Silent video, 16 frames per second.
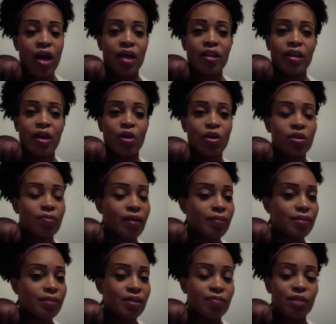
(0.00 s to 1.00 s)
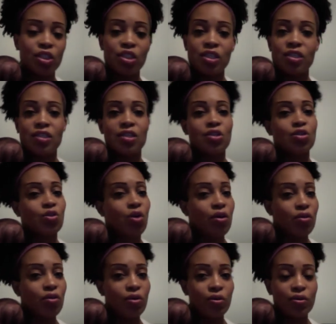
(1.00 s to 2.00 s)
They hooked me up to the machines. They saw
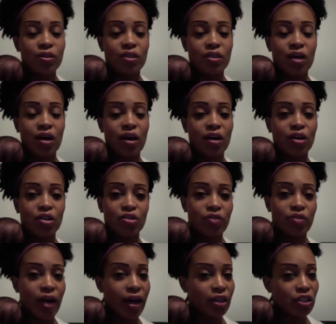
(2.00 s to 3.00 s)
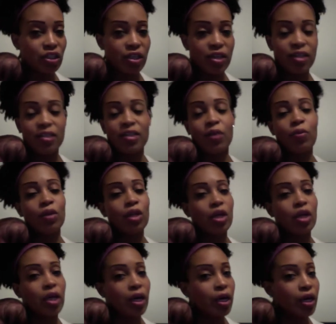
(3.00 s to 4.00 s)
those contractions. They were
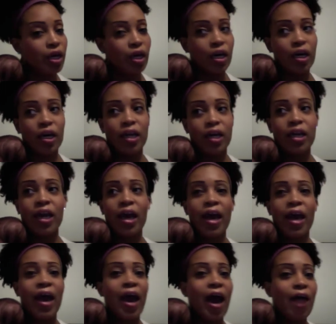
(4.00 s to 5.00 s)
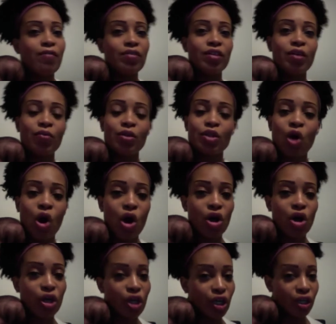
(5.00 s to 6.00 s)
looking good. Everything was all
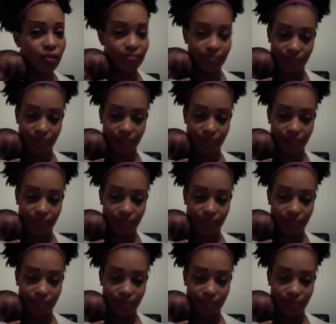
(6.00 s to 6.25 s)
good.